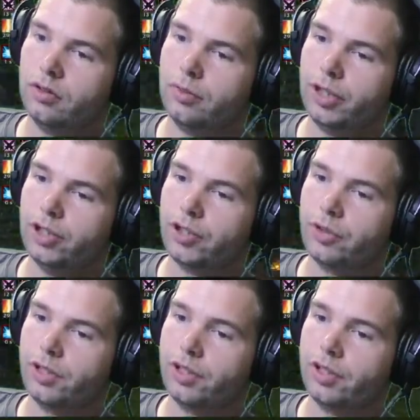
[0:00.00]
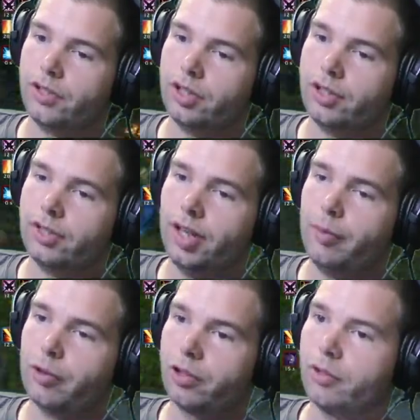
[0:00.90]
make sure he does not
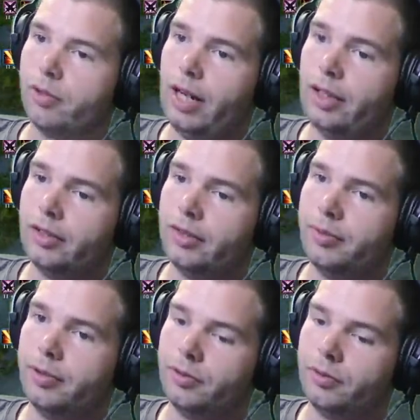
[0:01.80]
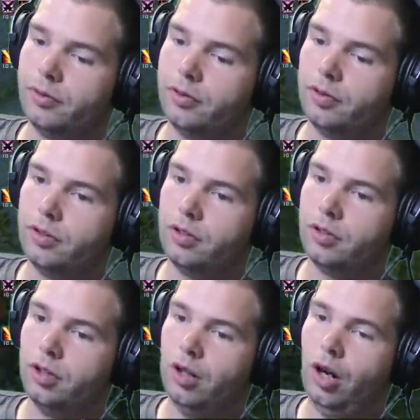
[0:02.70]
escape or grasp.
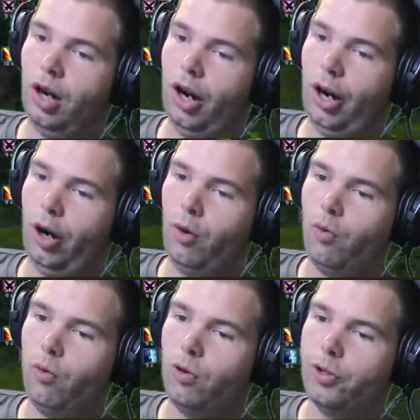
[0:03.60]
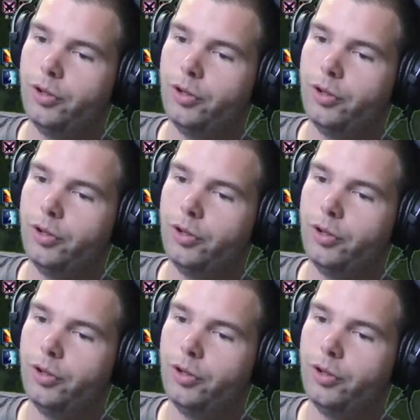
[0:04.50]
Ah, oh, with